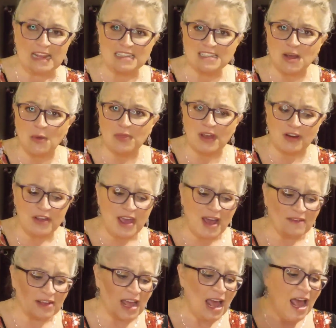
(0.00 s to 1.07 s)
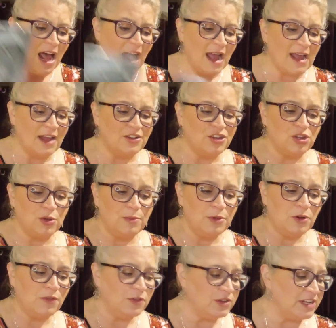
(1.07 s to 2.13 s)
so there you have it. I got two
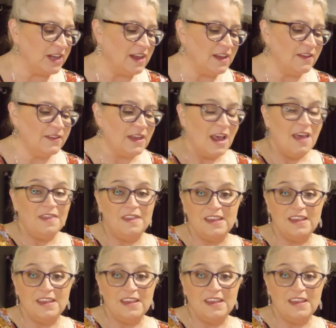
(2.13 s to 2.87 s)
beautiful teas.